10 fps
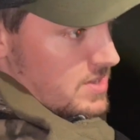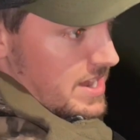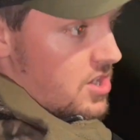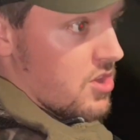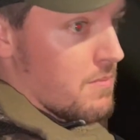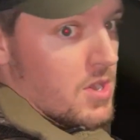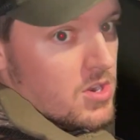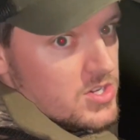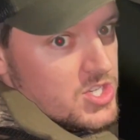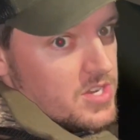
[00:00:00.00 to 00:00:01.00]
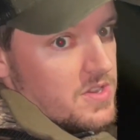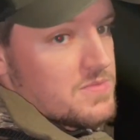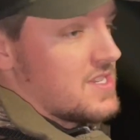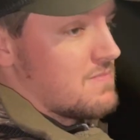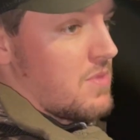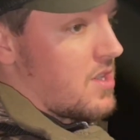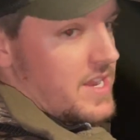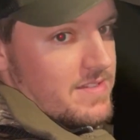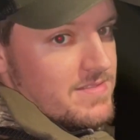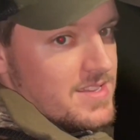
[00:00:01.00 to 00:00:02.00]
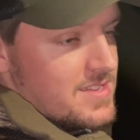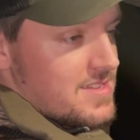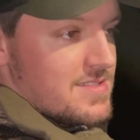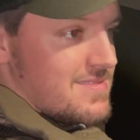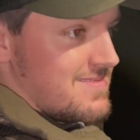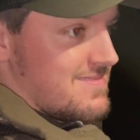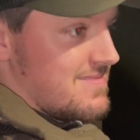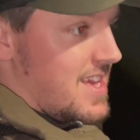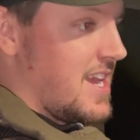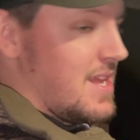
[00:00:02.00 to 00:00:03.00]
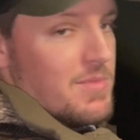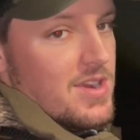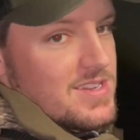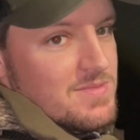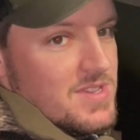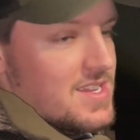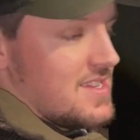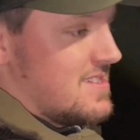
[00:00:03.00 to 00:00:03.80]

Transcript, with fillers: Like, all the bars show up. She's barking mm, 80 barks a minute.